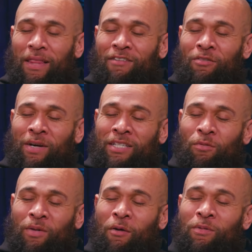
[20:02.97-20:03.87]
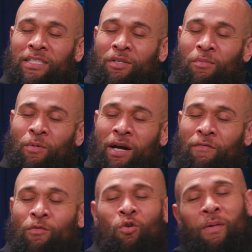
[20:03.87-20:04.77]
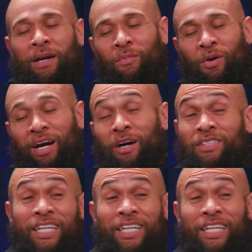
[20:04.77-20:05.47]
it reminds me when I thought about the park,